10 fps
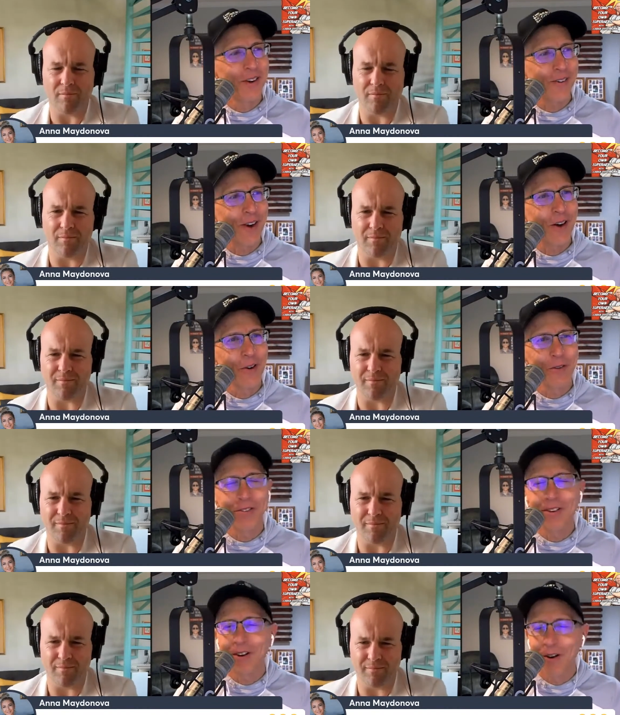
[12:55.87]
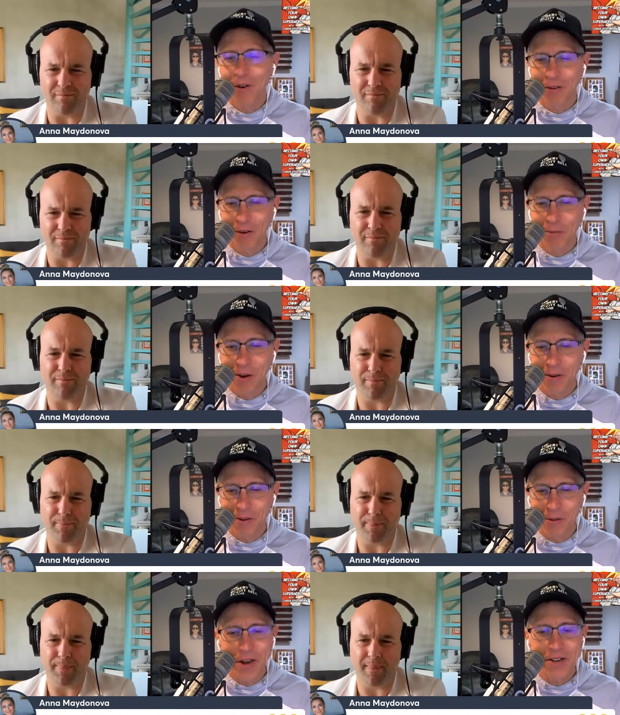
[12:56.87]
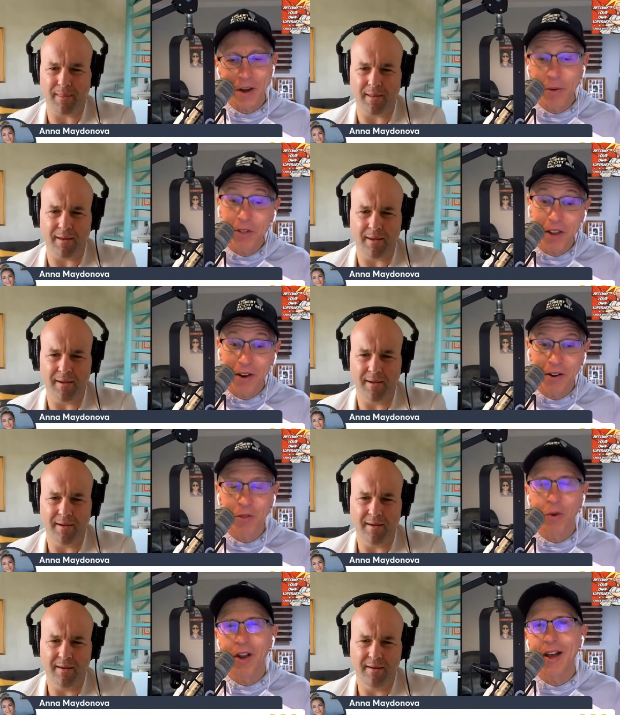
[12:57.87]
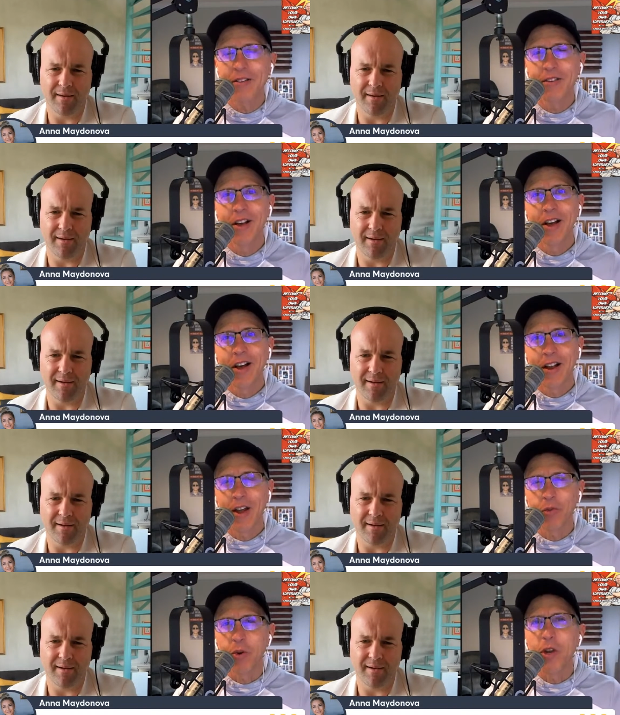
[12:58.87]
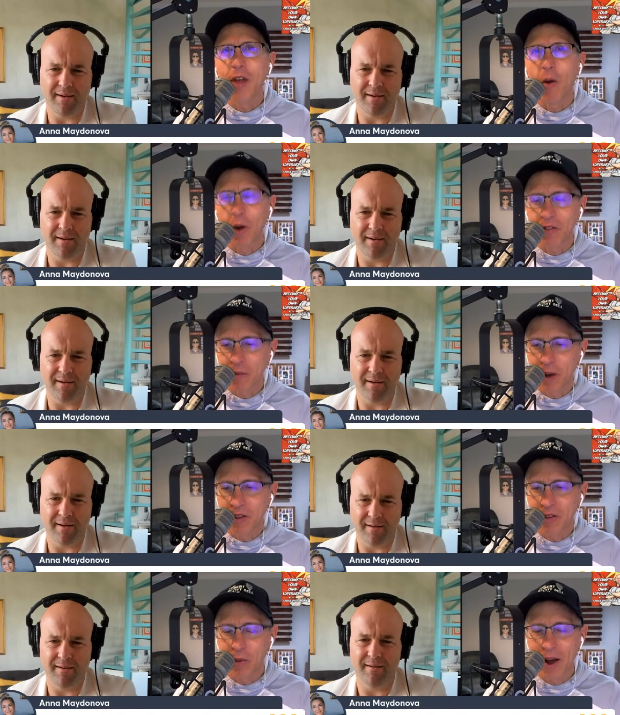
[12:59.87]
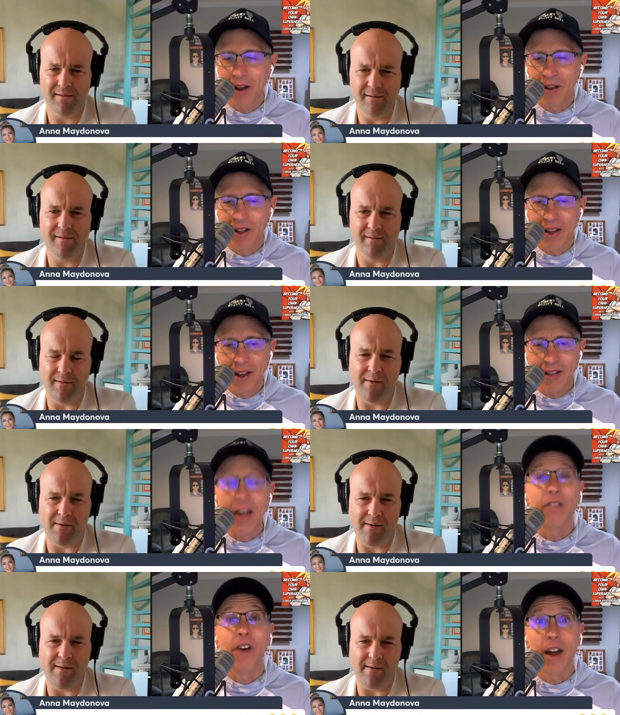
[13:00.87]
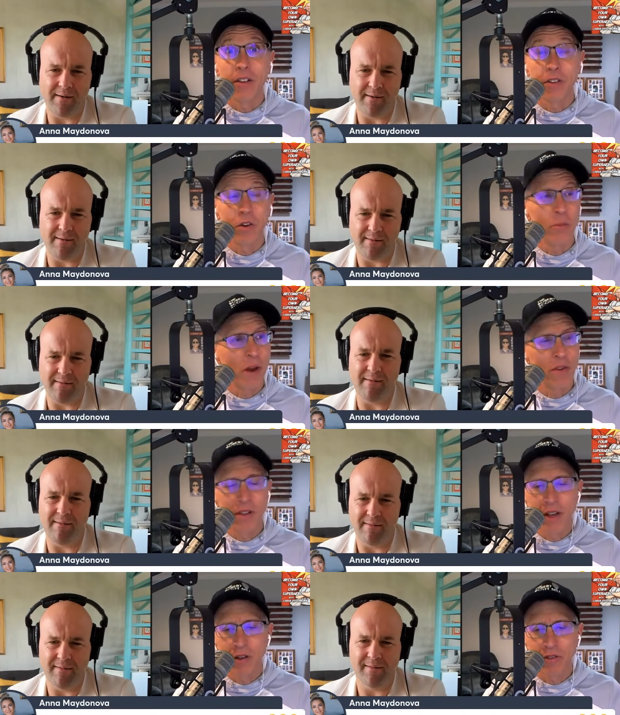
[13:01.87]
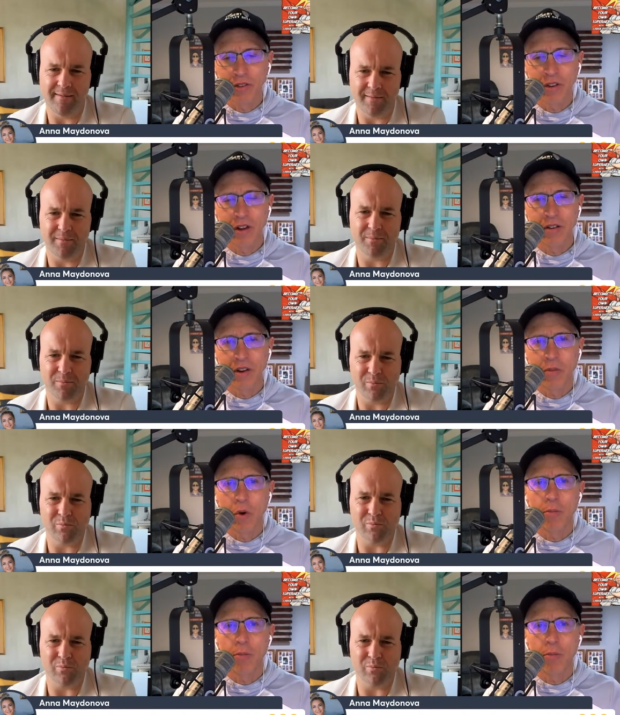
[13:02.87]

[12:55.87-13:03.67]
Speaker 1: crowd. It was a, a, a great time. We just had another one last last week. We do that once a month as well, and that's via Zoom. Everything else is done, you know, more